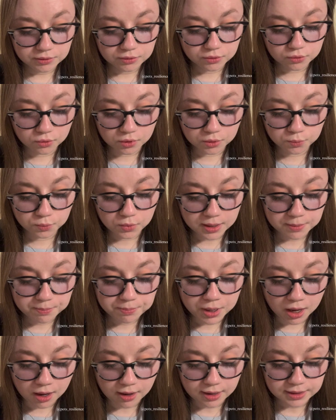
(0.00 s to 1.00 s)
or what
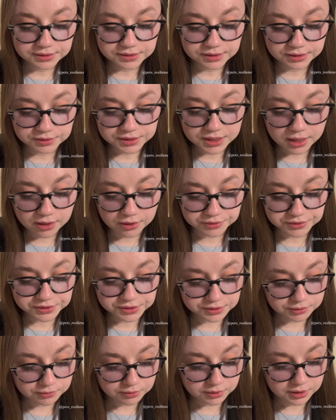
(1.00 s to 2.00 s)
POTS entails.
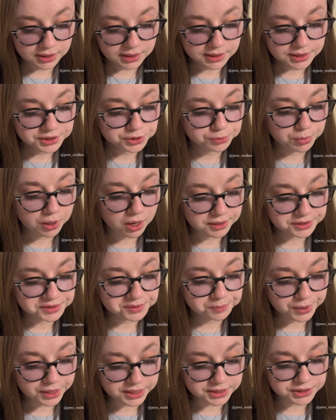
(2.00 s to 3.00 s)
Each POTS
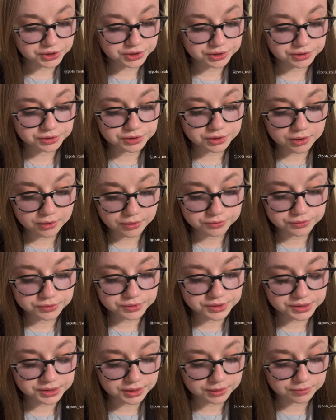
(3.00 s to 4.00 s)
patient's own
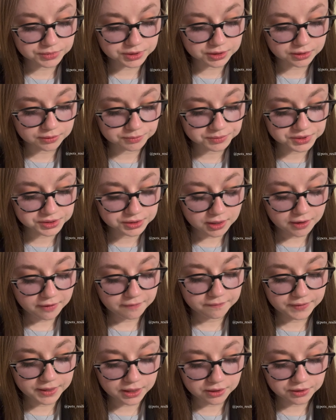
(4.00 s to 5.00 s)
symptoms
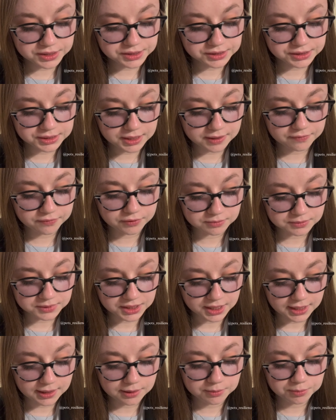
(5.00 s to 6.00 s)
varies day from
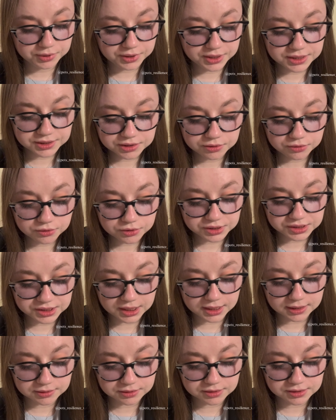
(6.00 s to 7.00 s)
day. Please
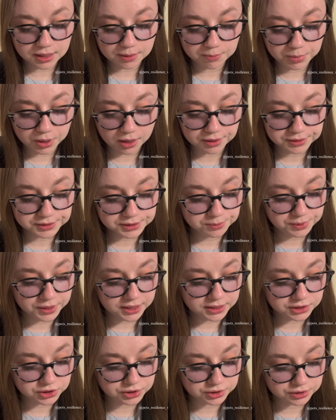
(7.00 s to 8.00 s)
understand that POTS
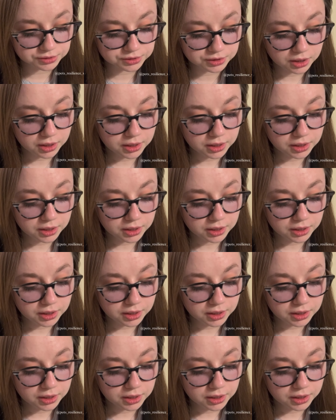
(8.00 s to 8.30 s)
patients